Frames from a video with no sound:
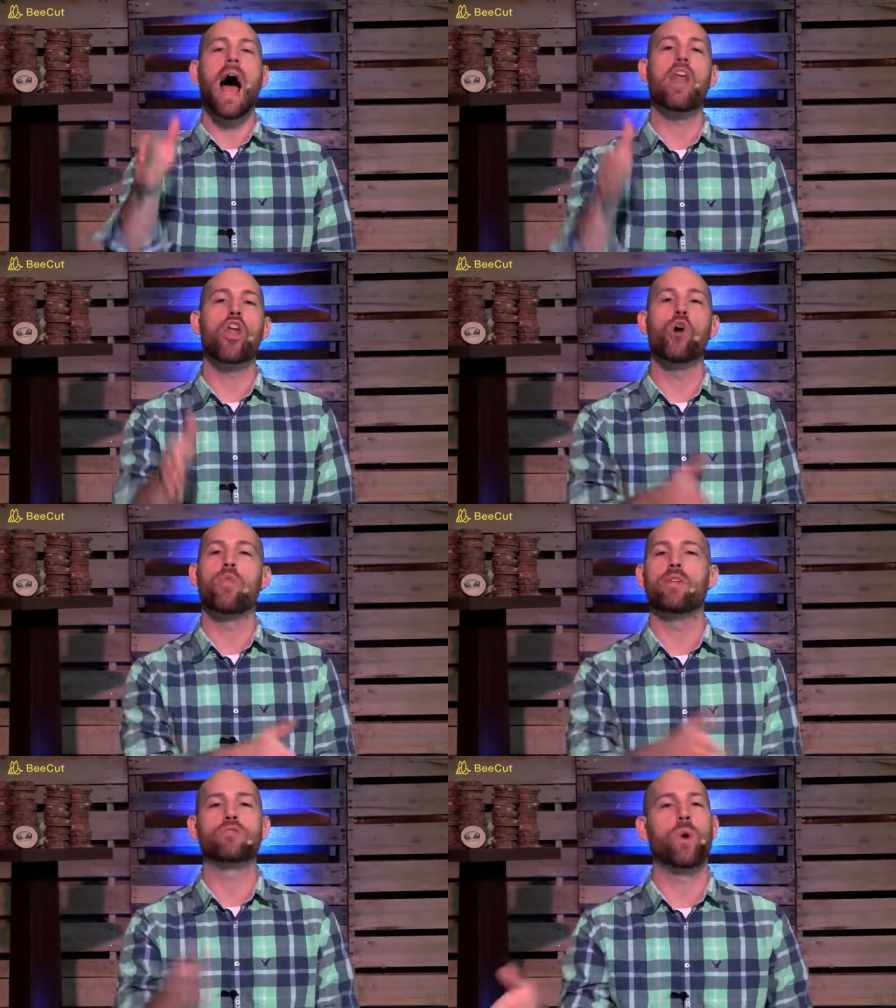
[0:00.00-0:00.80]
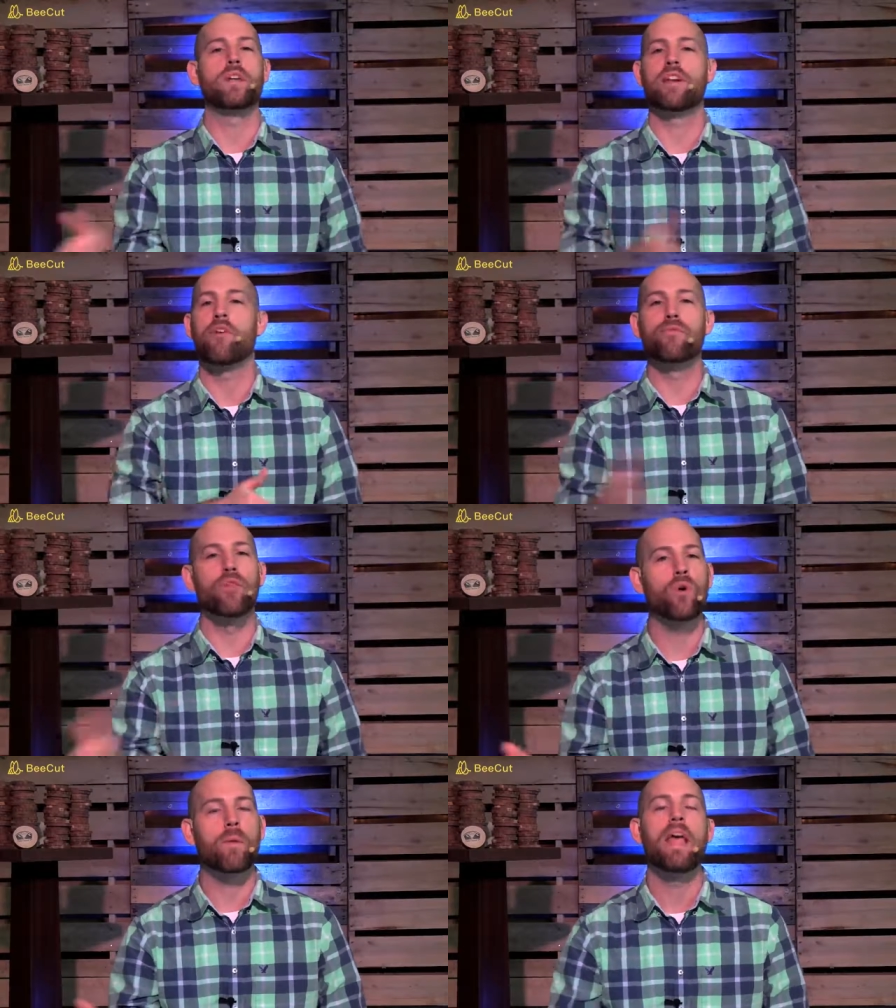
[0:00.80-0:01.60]
I know that this wasn't a
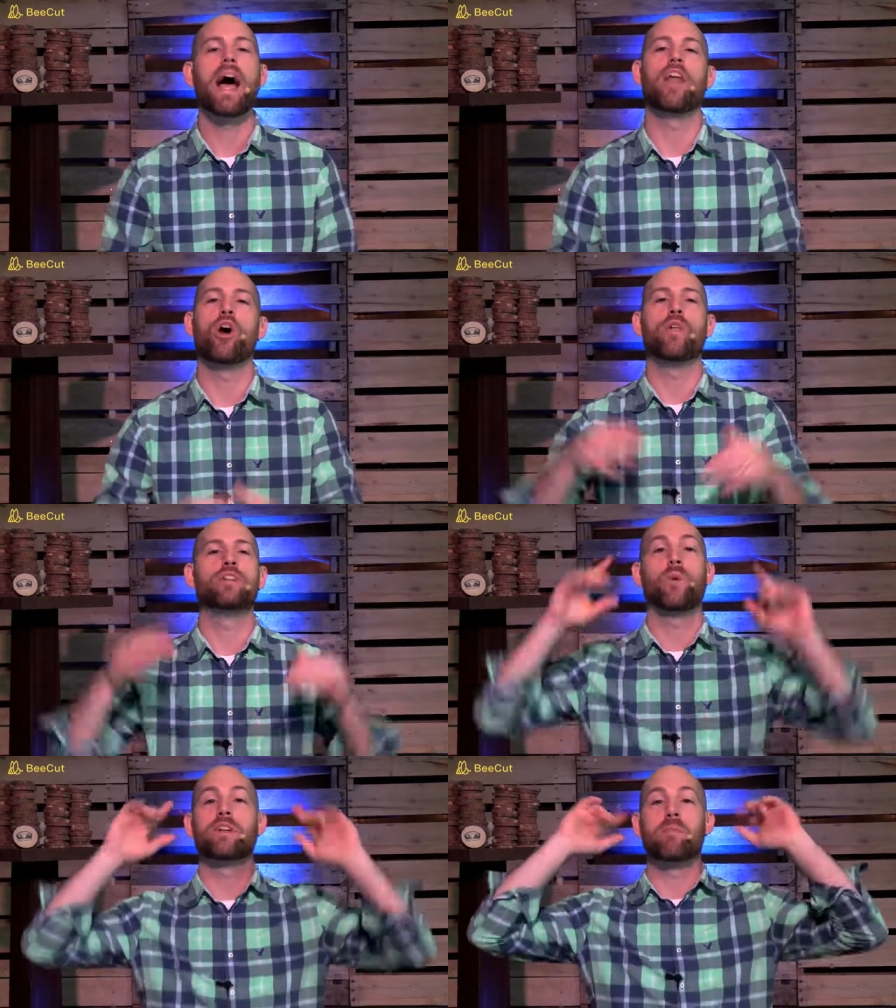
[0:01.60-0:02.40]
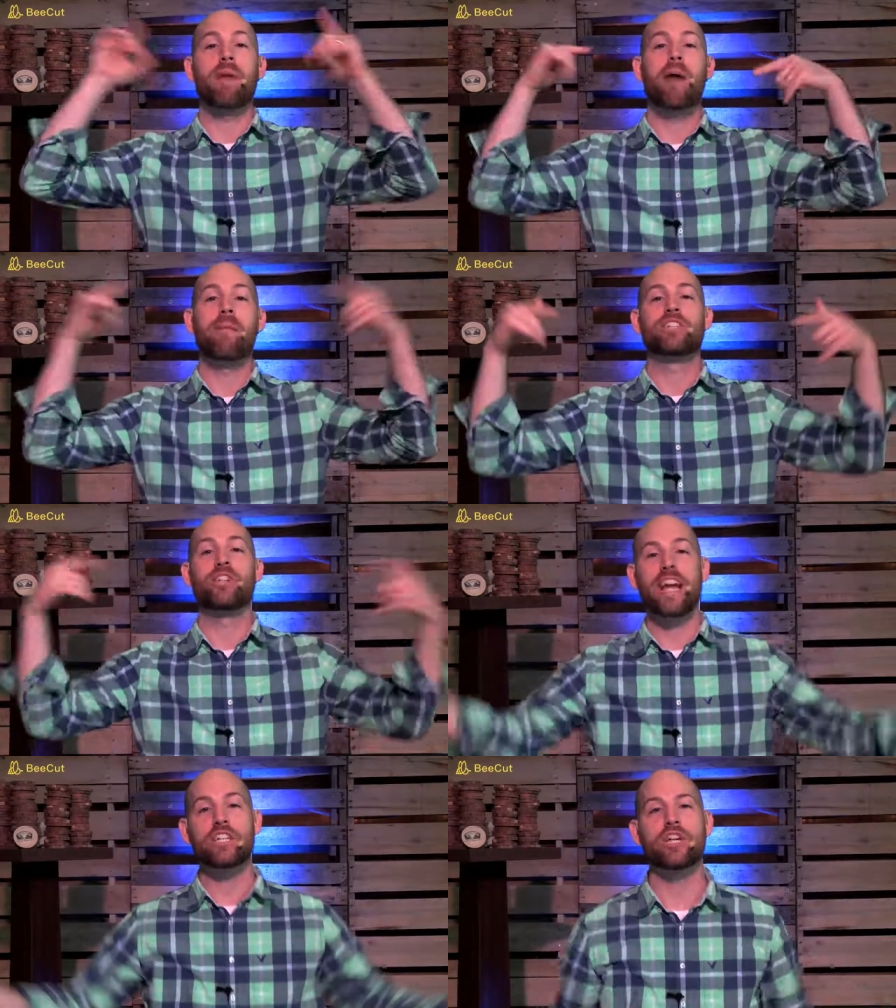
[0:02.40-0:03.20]
fluke. I know this wasn't my
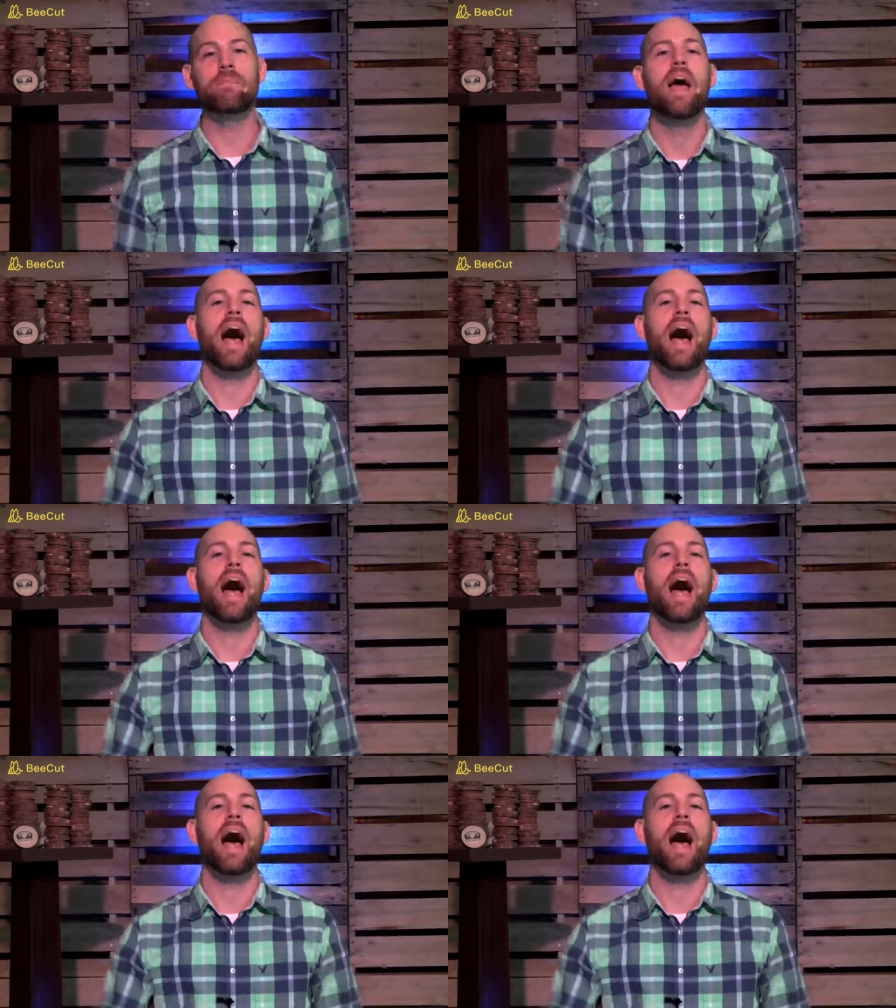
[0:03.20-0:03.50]
imagination.